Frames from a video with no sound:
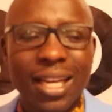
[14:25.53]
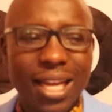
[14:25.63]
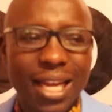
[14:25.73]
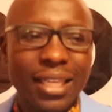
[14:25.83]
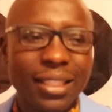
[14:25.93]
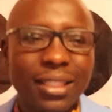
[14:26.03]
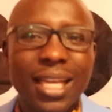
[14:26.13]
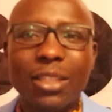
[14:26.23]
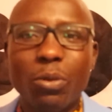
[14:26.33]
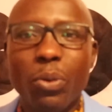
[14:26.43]
and
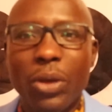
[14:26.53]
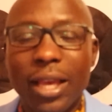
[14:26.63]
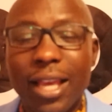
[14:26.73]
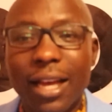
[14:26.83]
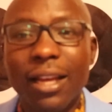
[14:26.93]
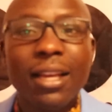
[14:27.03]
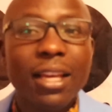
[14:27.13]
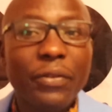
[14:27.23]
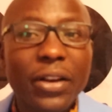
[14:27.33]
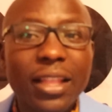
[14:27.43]
that's why we're here.
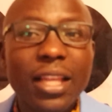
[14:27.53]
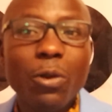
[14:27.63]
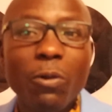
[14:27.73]
If anything,